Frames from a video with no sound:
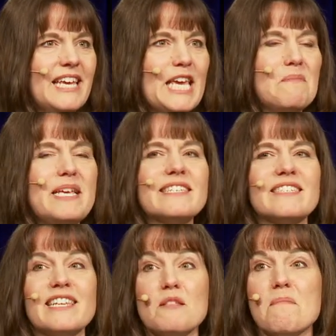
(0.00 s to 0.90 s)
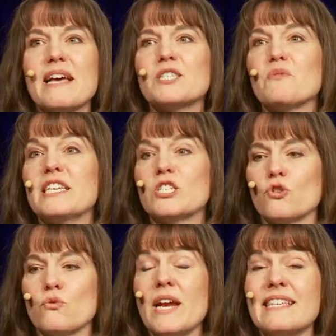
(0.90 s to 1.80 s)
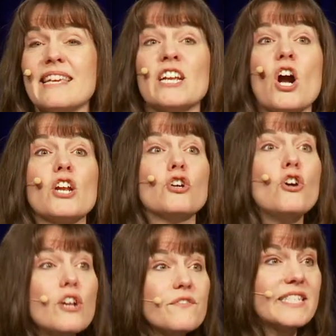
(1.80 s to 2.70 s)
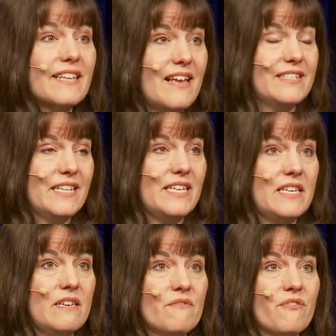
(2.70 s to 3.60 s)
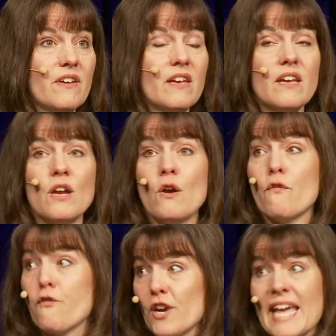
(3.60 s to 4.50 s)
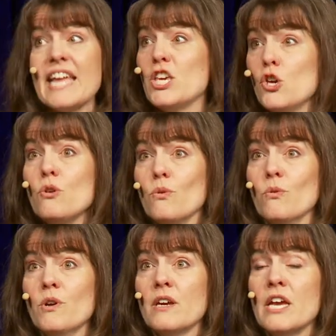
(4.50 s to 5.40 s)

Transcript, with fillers: He meets us in the mess with his grace. And God could have said to Eve, Forget you.